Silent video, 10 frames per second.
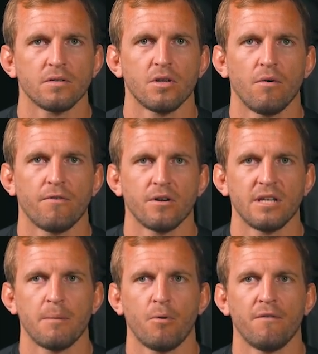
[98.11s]
So for
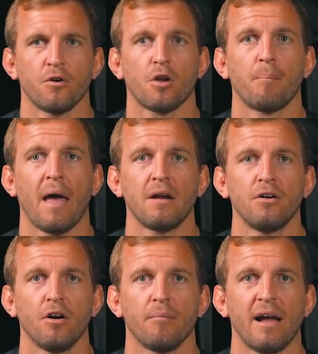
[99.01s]
example, if you're a
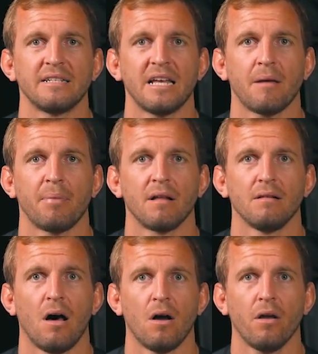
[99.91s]
competitor, it might take a bit
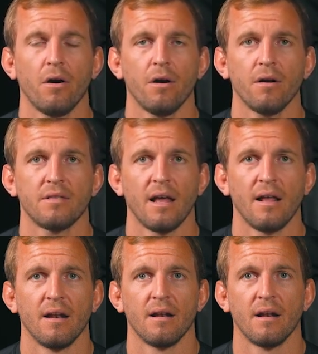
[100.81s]
longer
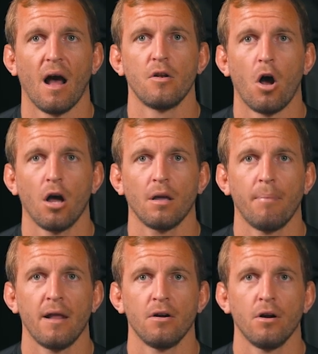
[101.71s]
than a
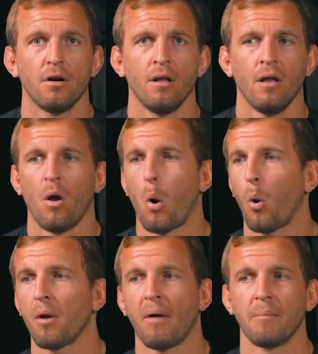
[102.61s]
non-competitor,
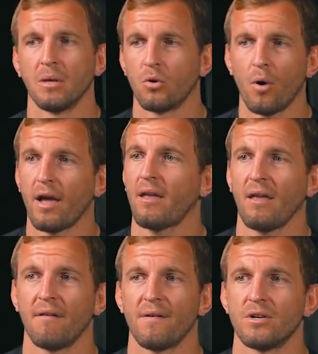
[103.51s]
or it might be quick
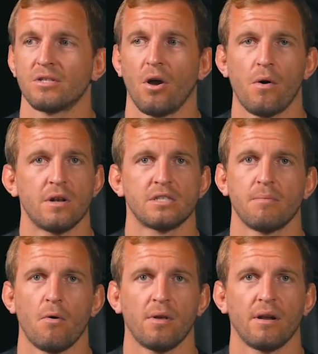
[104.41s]
if you're just going and
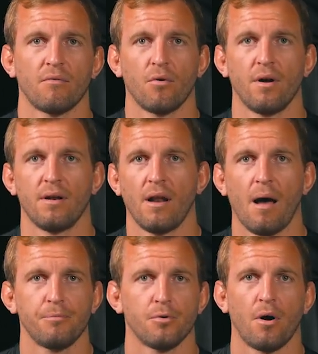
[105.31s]
smoking everyone
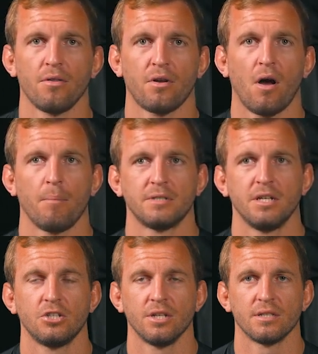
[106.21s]
up through all the
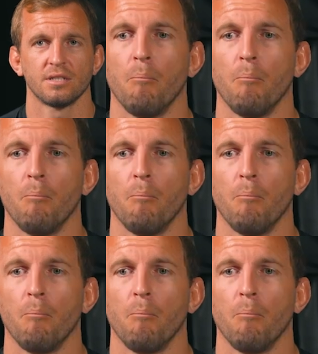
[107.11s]
competitions.